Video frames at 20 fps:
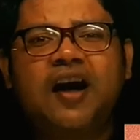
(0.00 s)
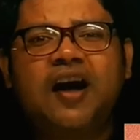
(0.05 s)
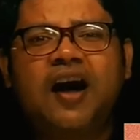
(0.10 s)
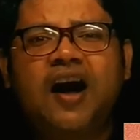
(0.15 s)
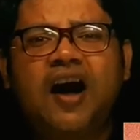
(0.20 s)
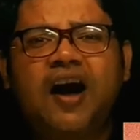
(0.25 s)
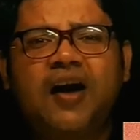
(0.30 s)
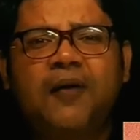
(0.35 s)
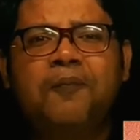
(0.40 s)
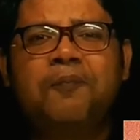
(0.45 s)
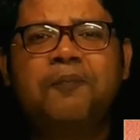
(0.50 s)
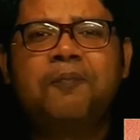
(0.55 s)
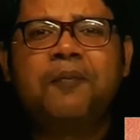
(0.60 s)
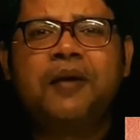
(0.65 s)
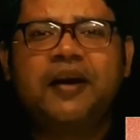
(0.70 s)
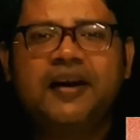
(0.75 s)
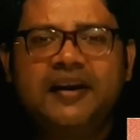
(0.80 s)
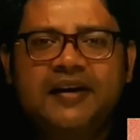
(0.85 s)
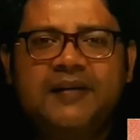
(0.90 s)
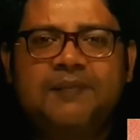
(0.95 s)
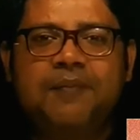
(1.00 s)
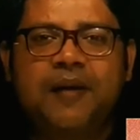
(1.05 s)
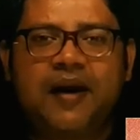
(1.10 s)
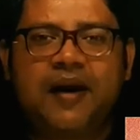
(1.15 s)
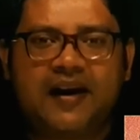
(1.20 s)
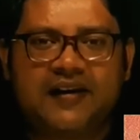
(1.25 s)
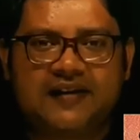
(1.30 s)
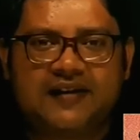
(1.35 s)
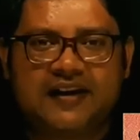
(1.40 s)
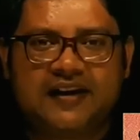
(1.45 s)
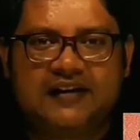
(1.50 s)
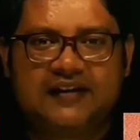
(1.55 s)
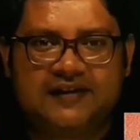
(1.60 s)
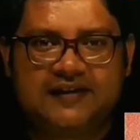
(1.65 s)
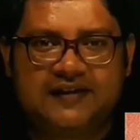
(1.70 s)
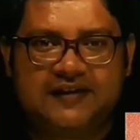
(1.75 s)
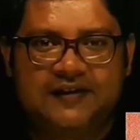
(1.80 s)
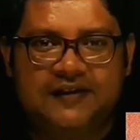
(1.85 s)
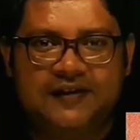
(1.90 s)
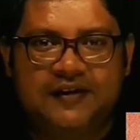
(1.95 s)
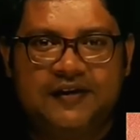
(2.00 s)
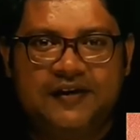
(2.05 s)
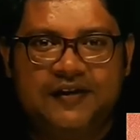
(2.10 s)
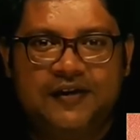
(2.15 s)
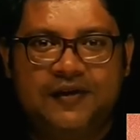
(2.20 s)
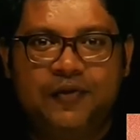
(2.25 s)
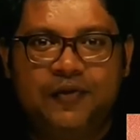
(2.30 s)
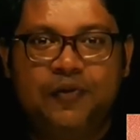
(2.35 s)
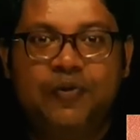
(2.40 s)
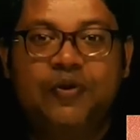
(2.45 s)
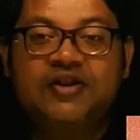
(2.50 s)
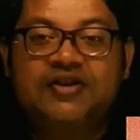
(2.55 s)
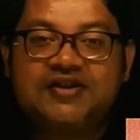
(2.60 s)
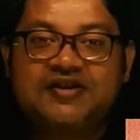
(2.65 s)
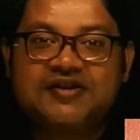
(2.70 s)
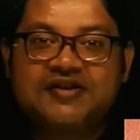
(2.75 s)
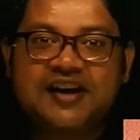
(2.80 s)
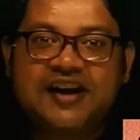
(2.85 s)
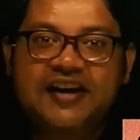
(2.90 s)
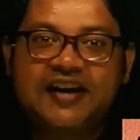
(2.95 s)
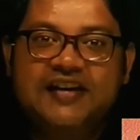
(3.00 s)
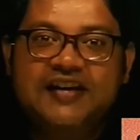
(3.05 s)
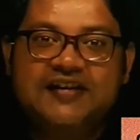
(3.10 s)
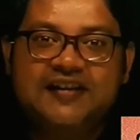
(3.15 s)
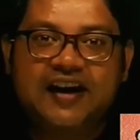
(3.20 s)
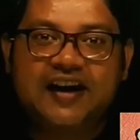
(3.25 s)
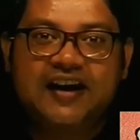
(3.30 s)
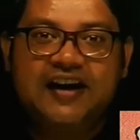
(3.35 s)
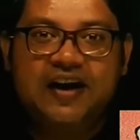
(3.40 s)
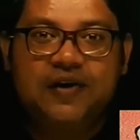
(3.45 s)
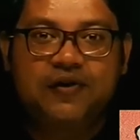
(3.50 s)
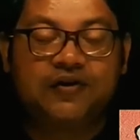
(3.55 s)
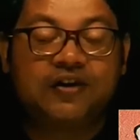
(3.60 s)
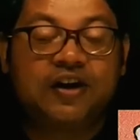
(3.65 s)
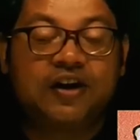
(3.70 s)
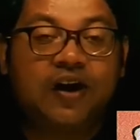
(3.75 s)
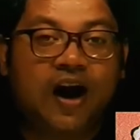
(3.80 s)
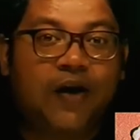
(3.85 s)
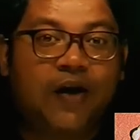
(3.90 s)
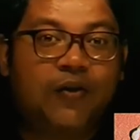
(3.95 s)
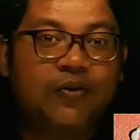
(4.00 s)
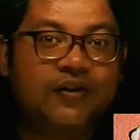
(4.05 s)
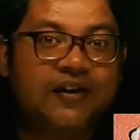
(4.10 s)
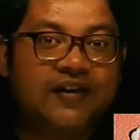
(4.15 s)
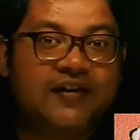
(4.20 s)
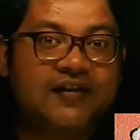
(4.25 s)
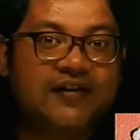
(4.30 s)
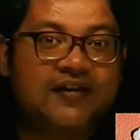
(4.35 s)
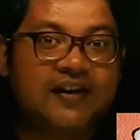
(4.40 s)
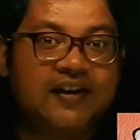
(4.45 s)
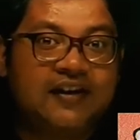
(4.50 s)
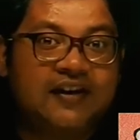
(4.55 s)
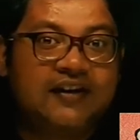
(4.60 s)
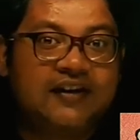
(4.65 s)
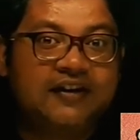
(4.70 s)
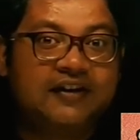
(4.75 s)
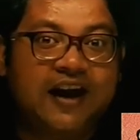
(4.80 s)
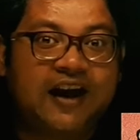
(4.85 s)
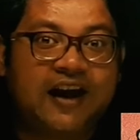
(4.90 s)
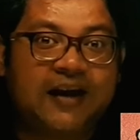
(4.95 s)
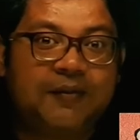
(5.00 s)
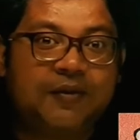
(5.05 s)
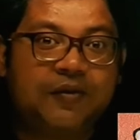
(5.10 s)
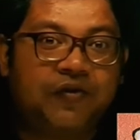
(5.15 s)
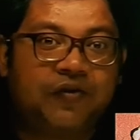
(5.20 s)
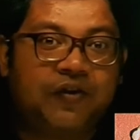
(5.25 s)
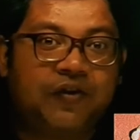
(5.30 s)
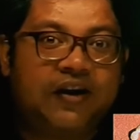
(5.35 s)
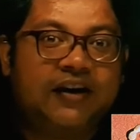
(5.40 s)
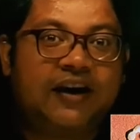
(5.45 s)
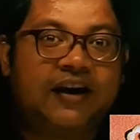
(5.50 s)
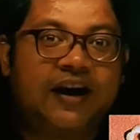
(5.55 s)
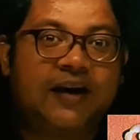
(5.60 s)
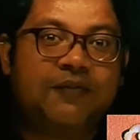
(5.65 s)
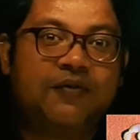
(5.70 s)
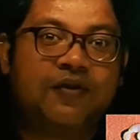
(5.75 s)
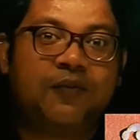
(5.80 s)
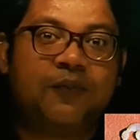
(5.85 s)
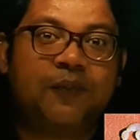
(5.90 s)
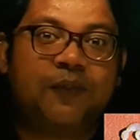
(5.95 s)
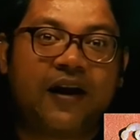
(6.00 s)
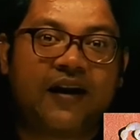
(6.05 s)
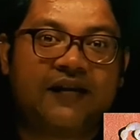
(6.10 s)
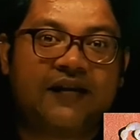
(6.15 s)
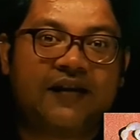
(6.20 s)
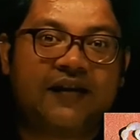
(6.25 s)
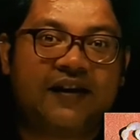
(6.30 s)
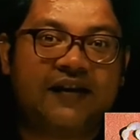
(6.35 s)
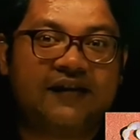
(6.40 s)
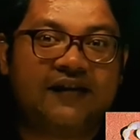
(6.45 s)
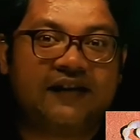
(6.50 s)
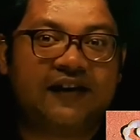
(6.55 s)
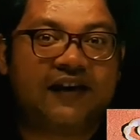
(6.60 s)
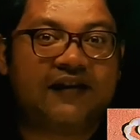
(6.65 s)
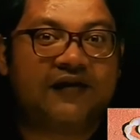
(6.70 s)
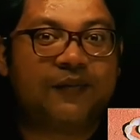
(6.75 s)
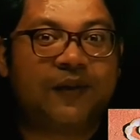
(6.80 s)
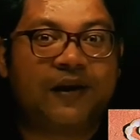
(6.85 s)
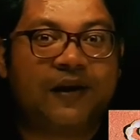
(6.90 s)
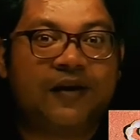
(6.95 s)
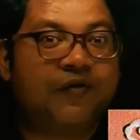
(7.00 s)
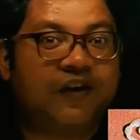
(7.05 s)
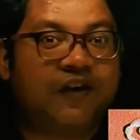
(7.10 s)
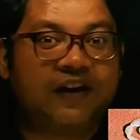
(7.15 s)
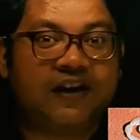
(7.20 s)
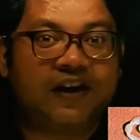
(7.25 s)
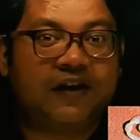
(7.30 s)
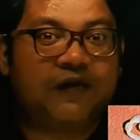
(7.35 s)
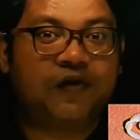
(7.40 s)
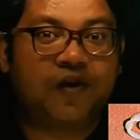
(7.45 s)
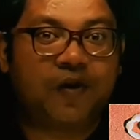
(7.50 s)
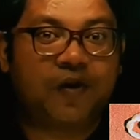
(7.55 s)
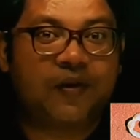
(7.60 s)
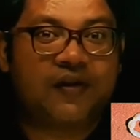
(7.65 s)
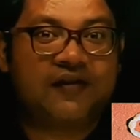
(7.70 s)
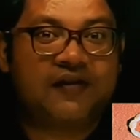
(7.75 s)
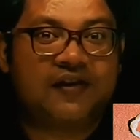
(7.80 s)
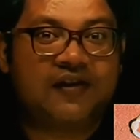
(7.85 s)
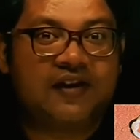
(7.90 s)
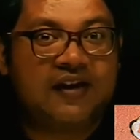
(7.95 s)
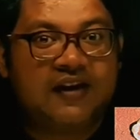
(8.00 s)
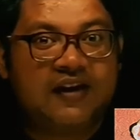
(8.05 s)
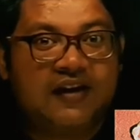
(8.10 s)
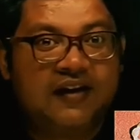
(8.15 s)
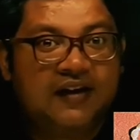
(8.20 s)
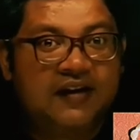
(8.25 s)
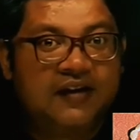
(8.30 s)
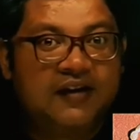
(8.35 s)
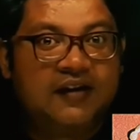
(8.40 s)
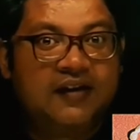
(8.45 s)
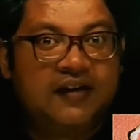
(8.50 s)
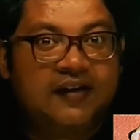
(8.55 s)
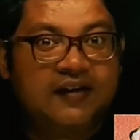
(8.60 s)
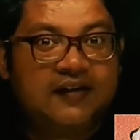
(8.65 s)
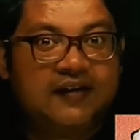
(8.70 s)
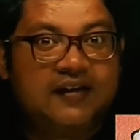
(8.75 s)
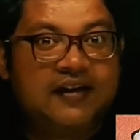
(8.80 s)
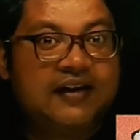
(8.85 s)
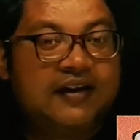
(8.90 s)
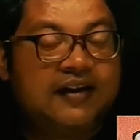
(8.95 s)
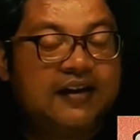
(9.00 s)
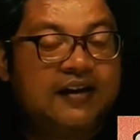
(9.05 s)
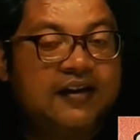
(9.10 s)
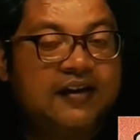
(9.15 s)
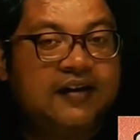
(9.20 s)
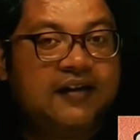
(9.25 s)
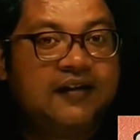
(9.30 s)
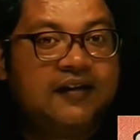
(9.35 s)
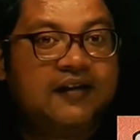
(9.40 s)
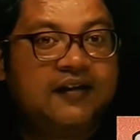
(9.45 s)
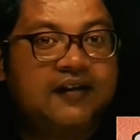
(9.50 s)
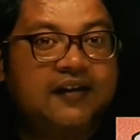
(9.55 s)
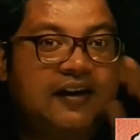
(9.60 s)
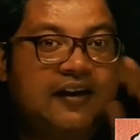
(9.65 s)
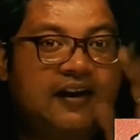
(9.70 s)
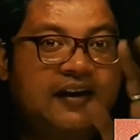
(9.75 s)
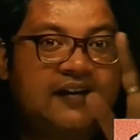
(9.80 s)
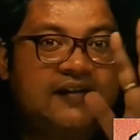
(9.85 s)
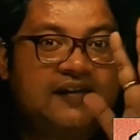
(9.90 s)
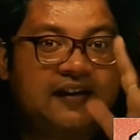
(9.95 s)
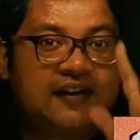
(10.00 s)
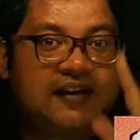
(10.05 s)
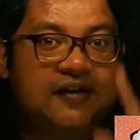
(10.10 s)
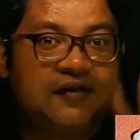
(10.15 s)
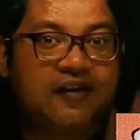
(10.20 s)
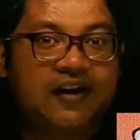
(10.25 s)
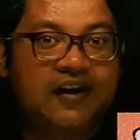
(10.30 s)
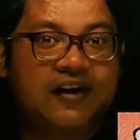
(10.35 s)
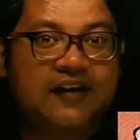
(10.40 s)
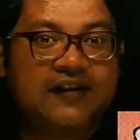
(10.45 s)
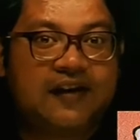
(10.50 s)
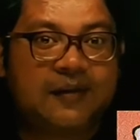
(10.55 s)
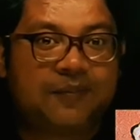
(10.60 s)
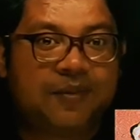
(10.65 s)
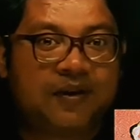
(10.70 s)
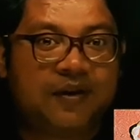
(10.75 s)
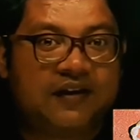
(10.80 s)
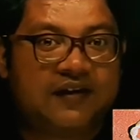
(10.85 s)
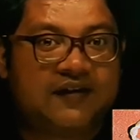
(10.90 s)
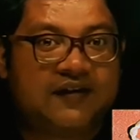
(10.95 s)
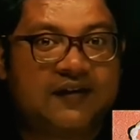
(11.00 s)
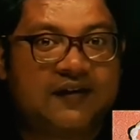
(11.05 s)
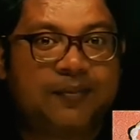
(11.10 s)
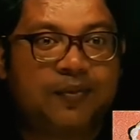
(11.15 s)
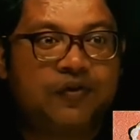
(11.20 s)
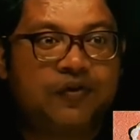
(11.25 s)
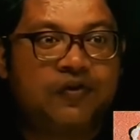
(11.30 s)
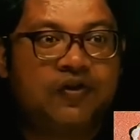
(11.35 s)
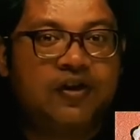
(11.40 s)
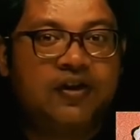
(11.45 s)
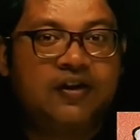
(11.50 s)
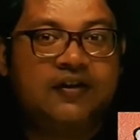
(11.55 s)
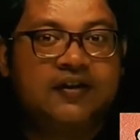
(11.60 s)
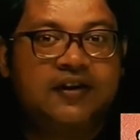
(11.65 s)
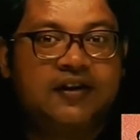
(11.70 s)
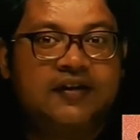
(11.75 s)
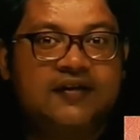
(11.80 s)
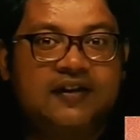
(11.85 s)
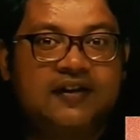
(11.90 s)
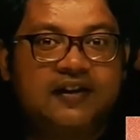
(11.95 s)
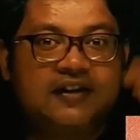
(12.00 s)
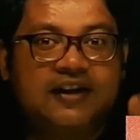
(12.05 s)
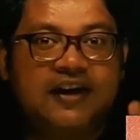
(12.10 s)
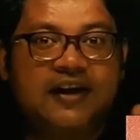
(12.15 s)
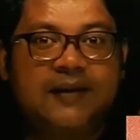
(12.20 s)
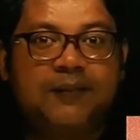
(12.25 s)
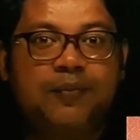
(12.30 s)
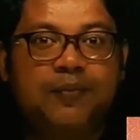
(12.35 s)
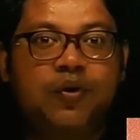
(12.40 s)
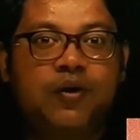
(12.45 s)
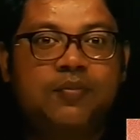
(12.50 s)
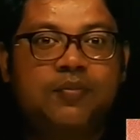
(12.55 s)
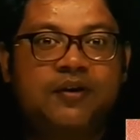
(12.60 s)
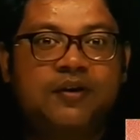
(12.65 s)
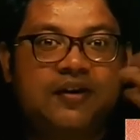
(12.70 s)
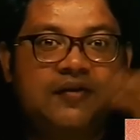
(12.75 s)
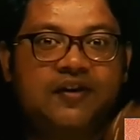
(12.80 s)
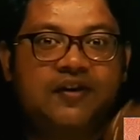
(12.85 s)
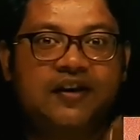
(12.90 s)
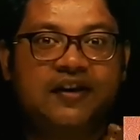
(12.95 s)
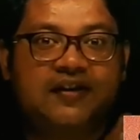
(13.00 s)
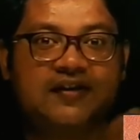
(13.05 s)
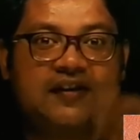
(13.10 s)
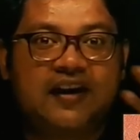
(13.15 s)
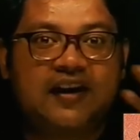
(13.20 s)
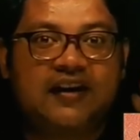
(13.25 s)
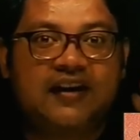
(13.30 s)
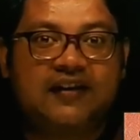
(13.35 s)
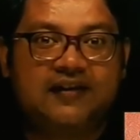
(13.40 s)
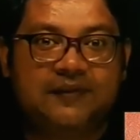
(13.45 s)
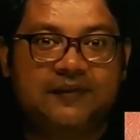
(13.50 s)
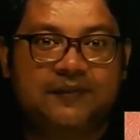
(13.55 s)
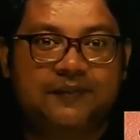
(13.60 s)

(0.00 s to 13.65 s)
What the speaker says: are many parasites which stay inside us. Now how this different types of parasites gets benefited from us? See, let us give an example. Suppose this tapeworm lives inside